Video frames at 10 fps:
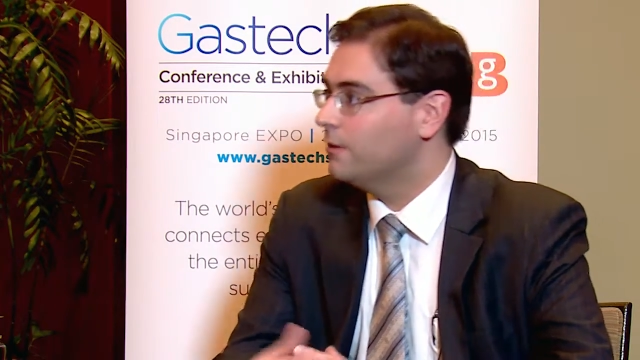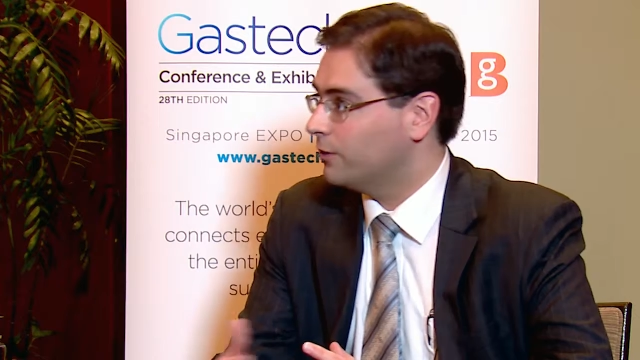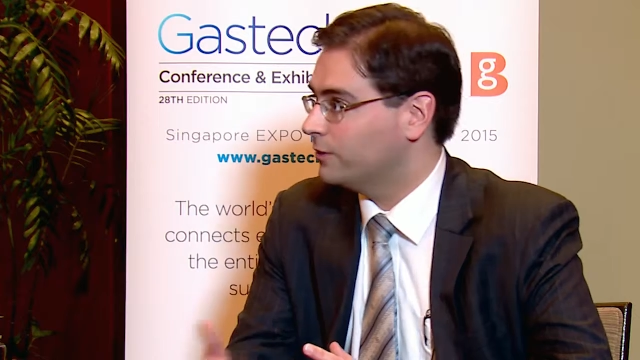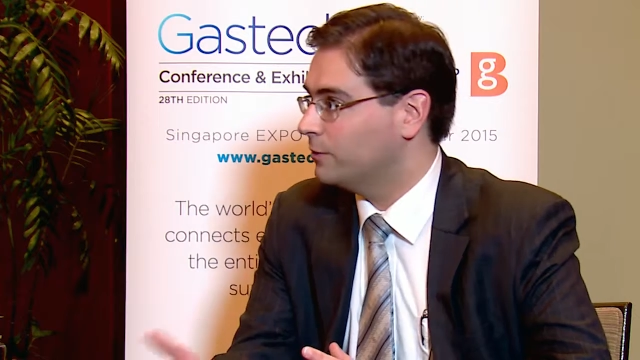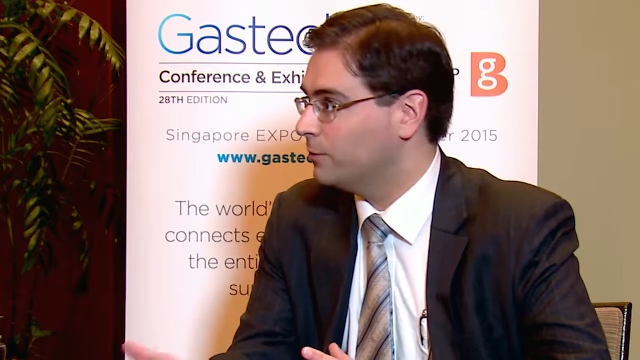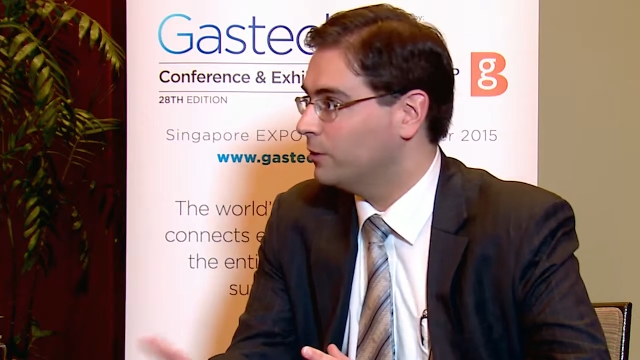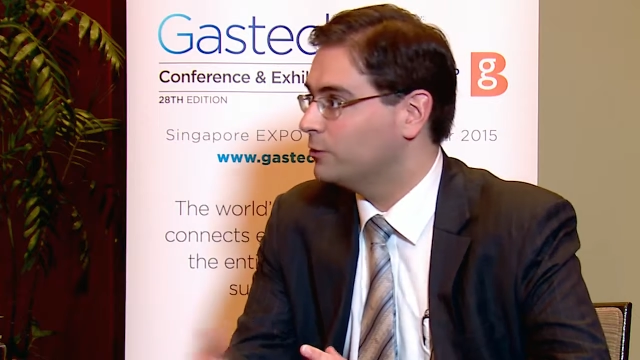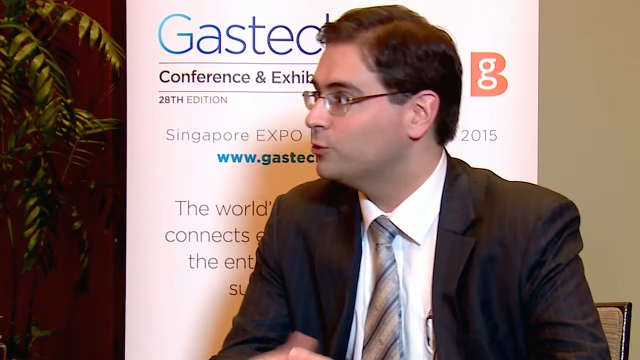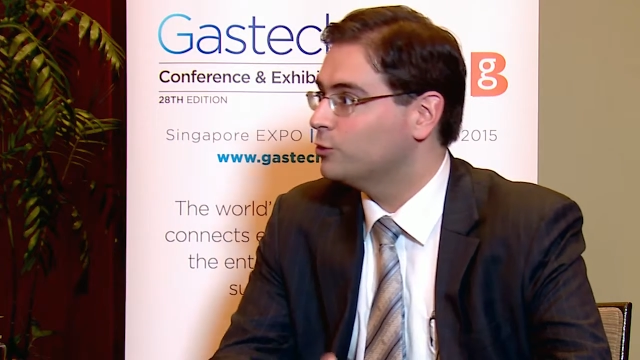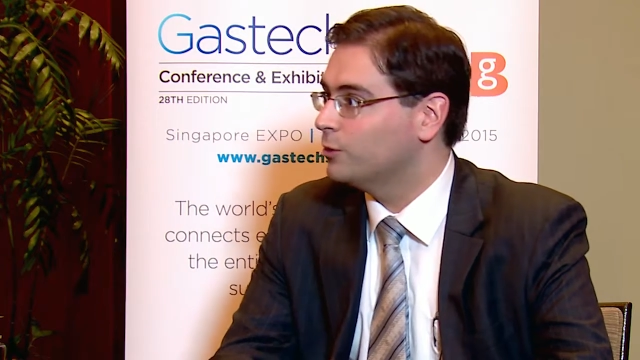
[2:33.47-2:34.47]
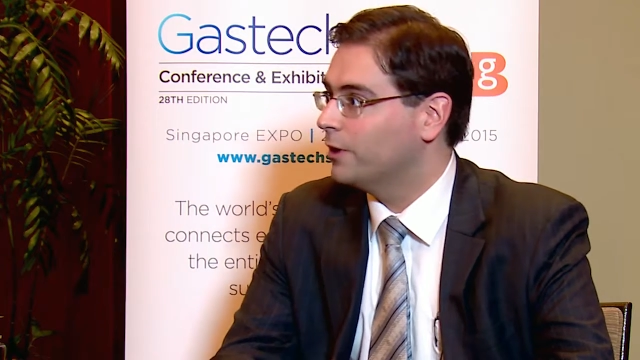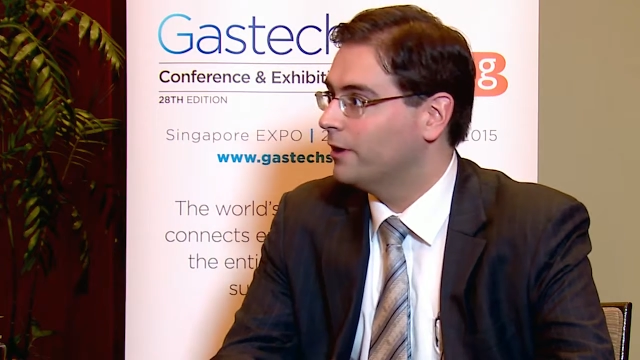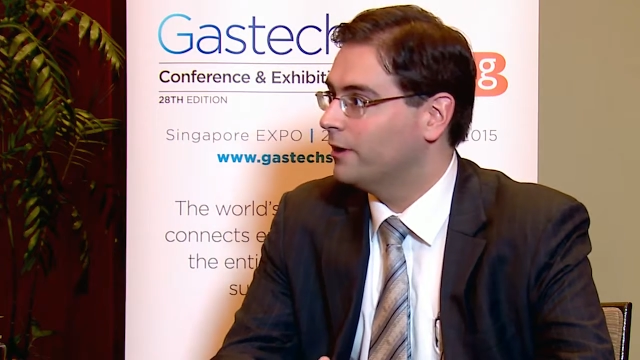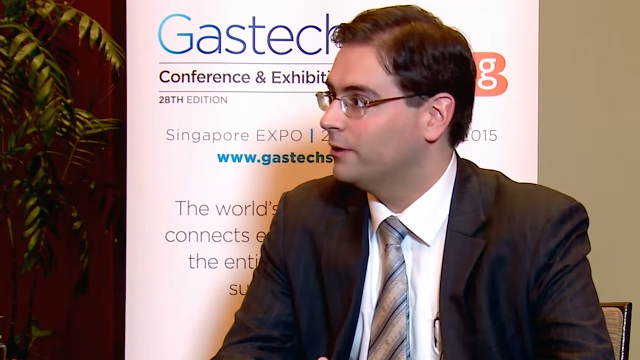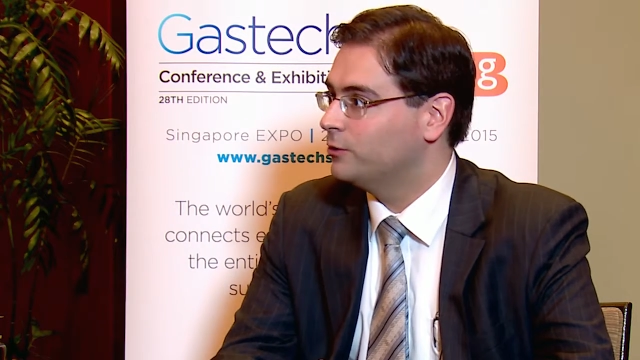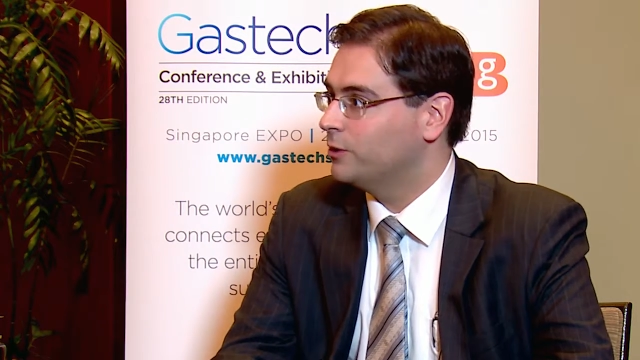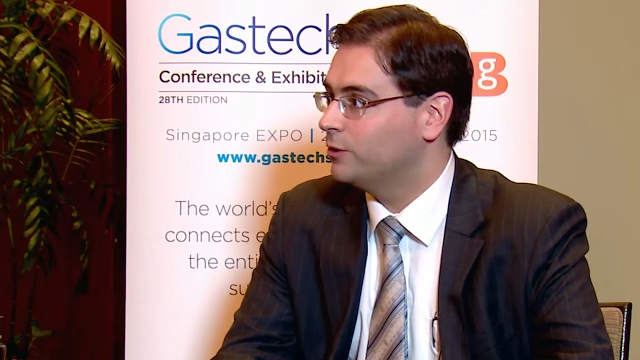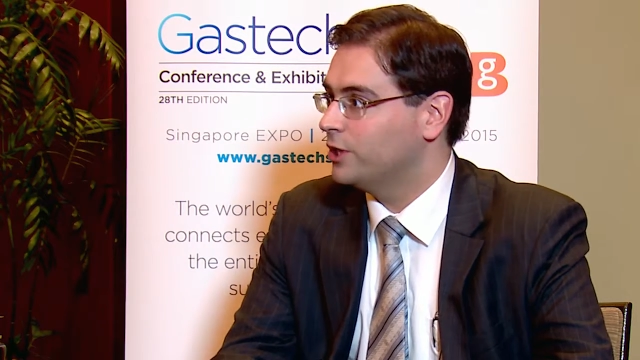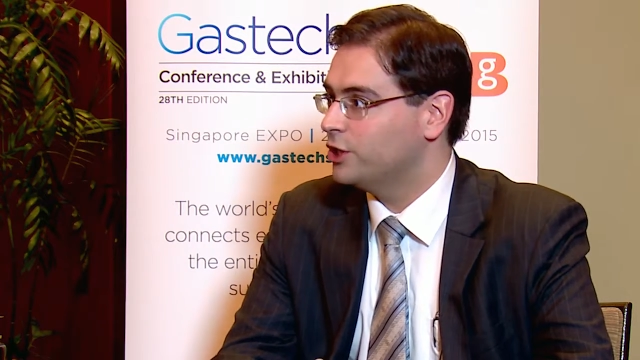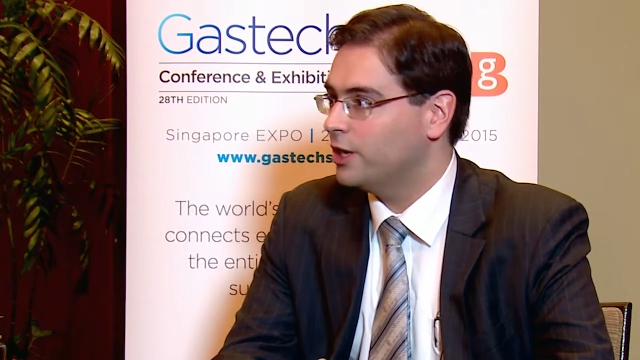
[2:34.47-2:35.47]
for example, to
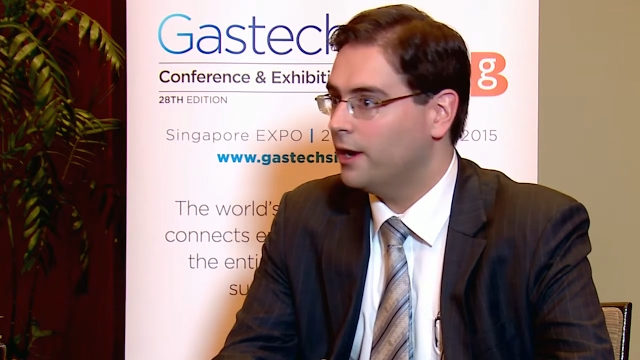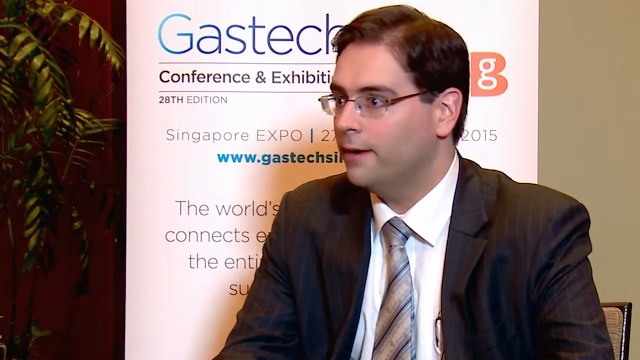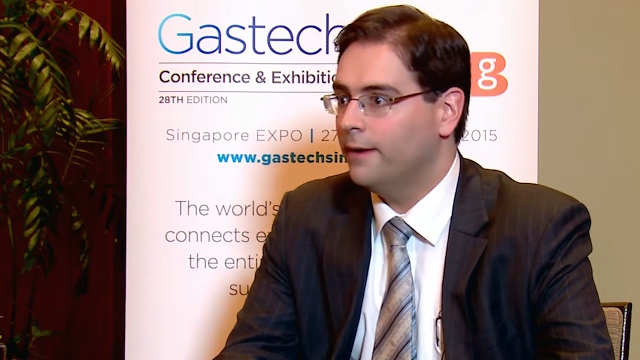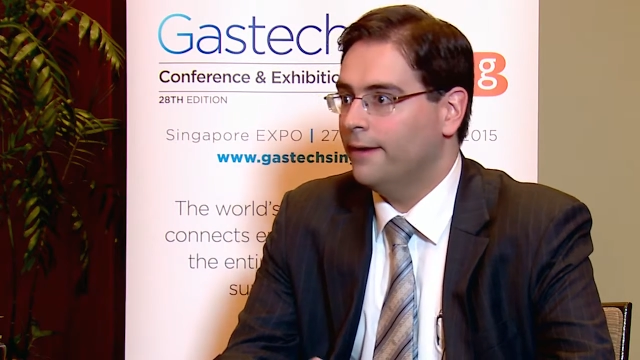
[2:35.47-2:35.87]
Indonesia.